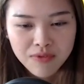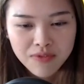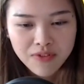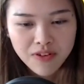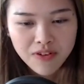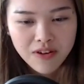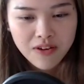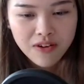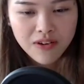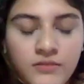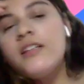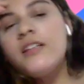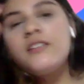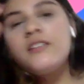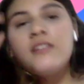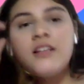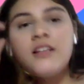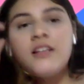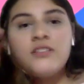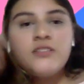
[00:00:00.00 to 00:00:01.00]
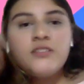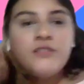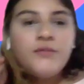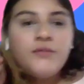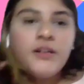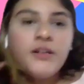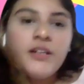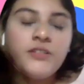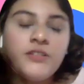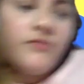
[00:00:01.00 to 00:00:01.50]
yeah, that's actually
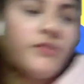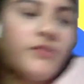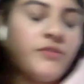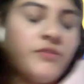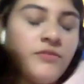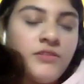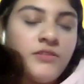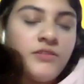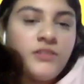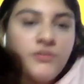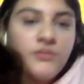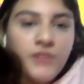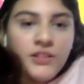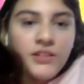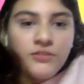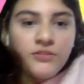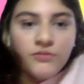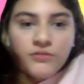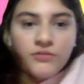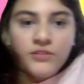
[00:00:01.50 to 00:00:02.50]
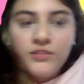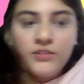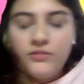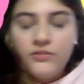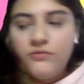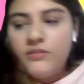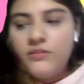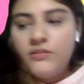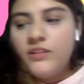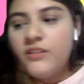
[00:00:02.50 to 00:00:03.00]
like one of the reasons why I chose
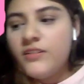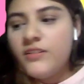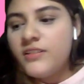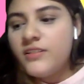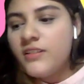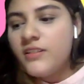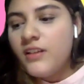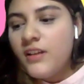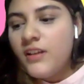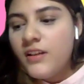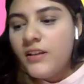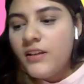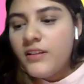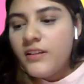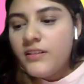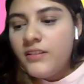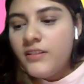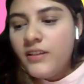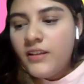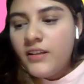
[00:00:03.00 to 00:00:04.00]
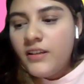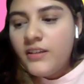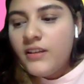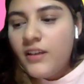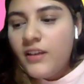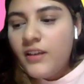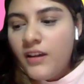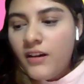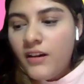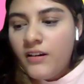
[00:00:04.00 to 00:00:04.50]
this uni, because
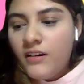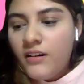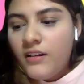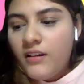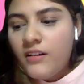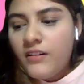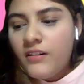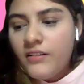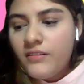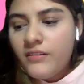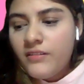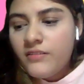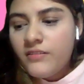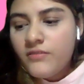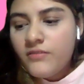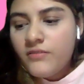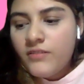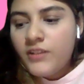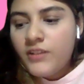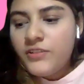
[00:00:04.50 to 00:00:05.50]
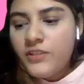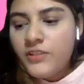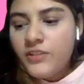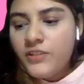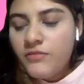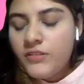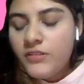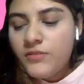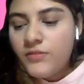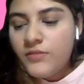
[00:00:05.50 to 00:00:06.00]
they are quite
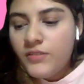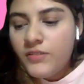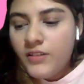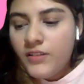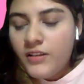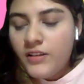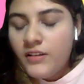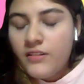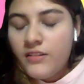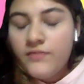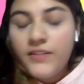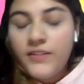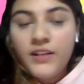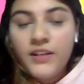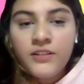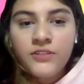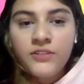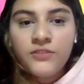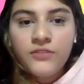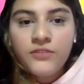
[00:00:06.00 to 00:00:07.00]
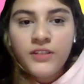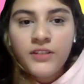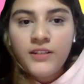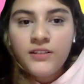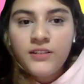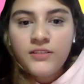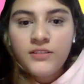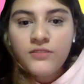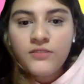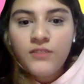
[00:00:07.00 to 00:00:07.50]
generous with the financial
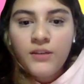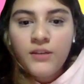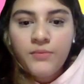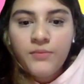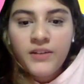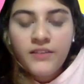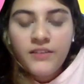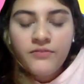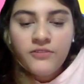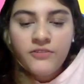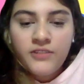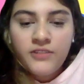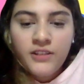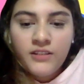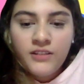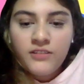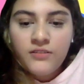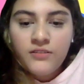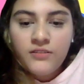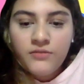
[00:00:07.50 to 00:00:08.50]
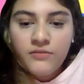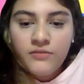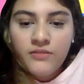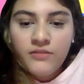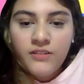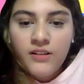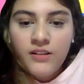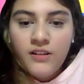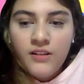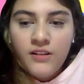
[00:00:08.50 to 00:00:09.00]
aid. So I applied for that.
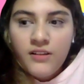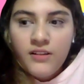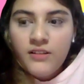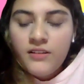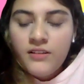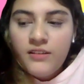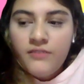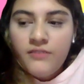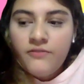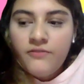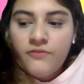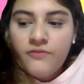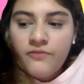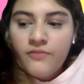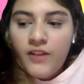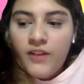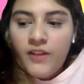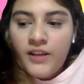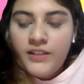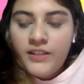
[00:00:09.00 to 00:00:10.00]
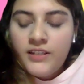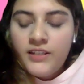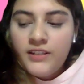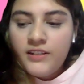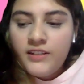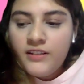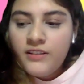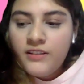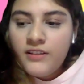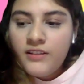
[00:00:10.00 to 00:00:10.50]
So if I
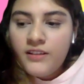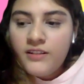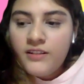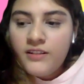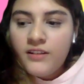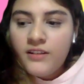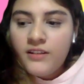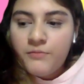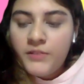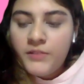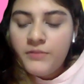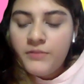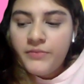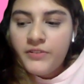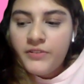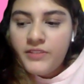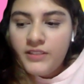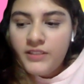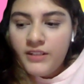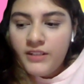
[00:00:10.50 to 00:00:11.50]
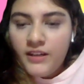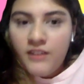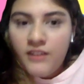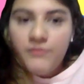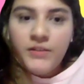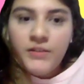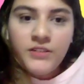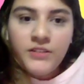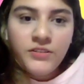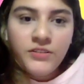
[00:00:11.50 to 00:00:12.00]
get in, then I'll be able to see like
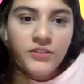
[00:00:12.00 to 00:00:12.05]
how